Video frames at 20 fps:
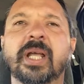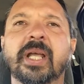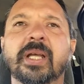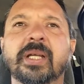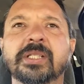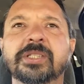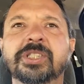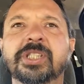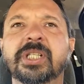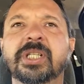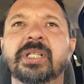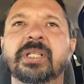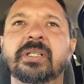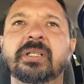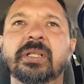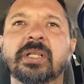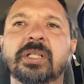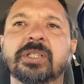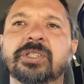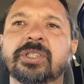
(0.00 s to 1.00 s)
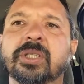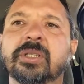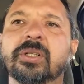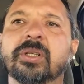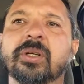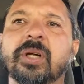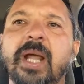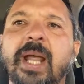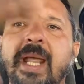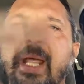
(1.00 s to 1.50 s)
and she took
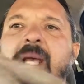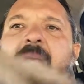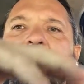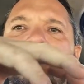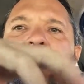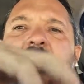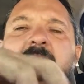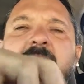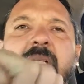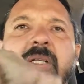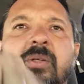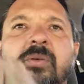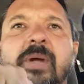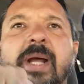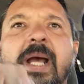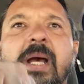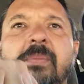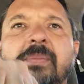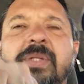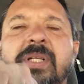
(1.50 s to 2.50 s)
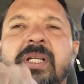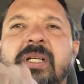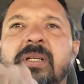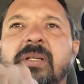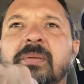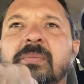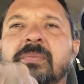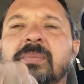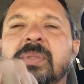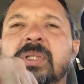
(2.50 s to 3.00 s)
her hand, grabbed
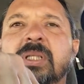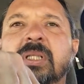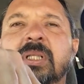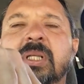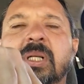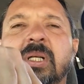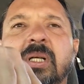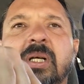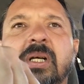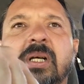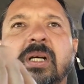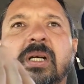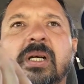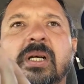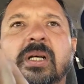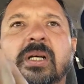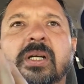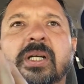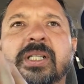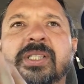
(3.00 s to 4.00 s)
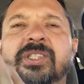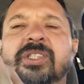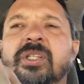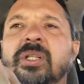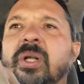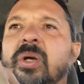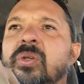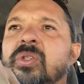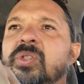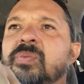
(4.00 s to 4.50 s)
him, his
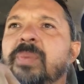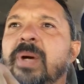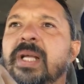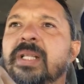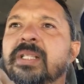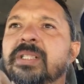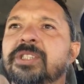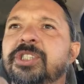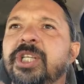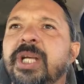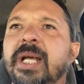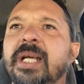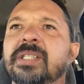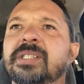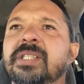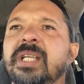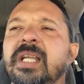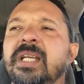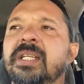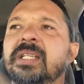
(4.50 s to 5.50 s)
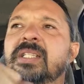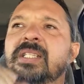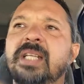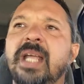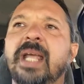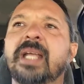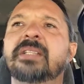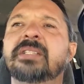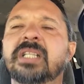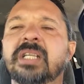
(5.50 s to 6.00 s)
clothes by the chest, and
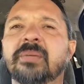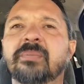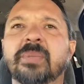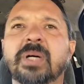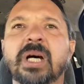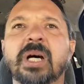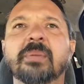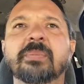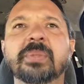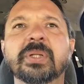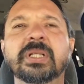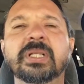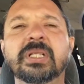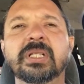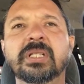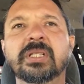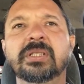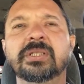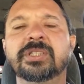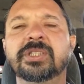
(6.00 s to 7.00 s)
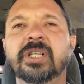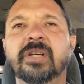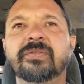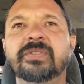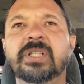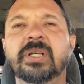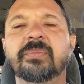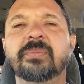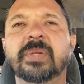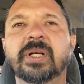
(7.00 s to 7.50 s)
yanked him up,
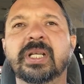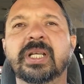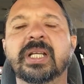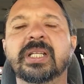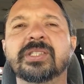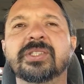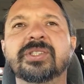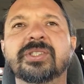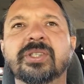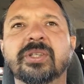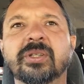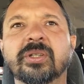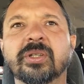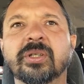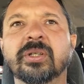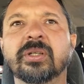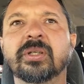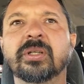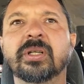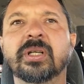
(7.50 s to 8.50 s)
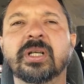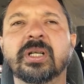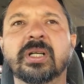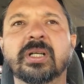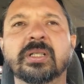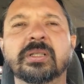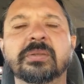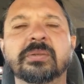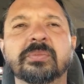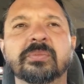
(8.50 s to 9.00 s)
shoved him against her
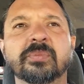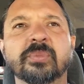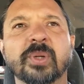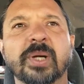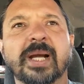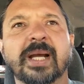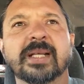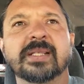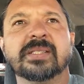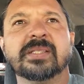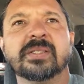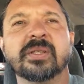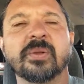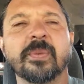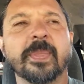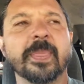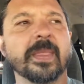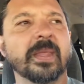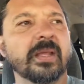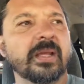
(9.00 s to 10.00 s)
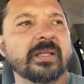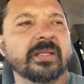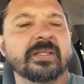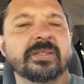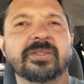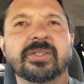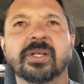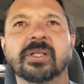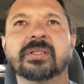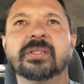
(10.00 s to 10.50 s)
breast, and
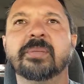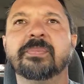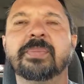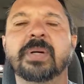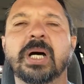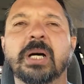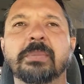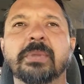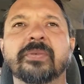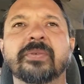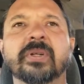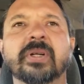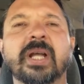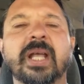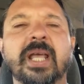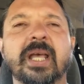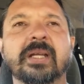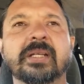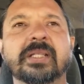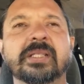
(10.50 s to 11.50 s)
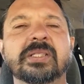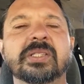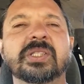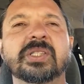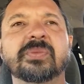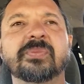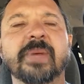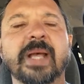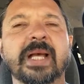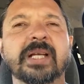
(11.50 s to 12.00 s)
then took the palm of her hand and
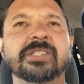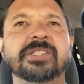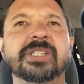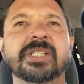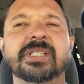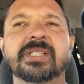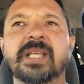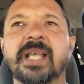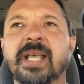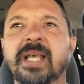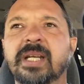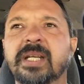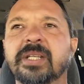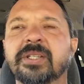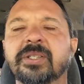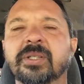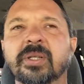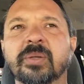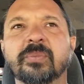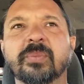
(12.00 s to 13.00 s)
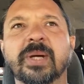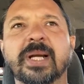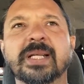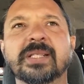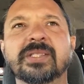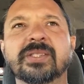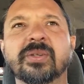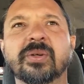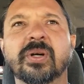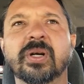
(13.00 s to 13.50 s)
smashed his head into her
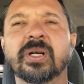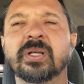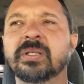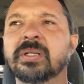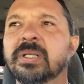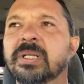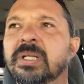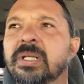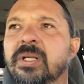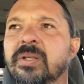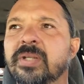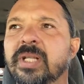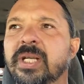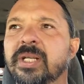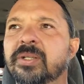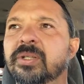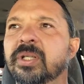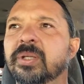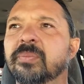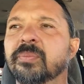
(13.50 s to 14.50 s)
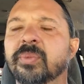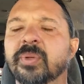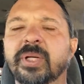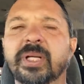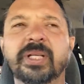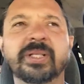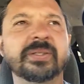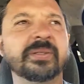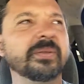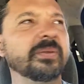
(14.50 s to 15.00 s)
breast so hard that he couldn't
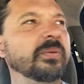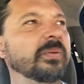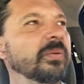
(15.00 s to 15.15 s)
breathe.